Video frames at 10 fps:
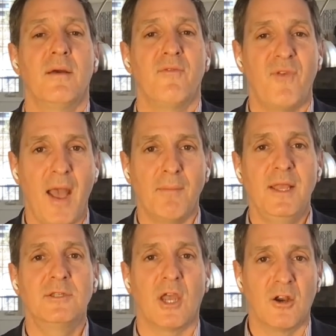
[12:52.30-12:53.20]

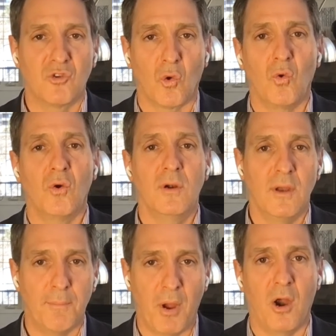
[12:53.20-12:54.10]
families are torn
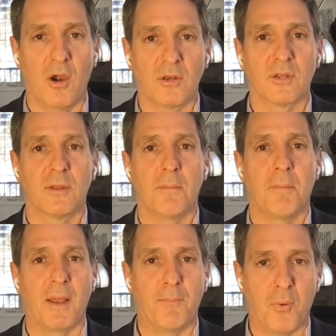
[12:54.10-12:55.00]
apart
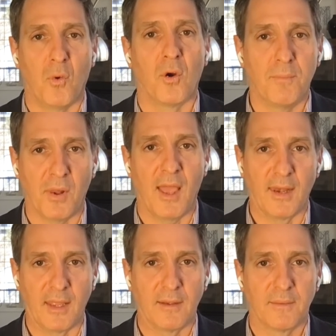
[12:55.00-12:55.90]
by poor planning.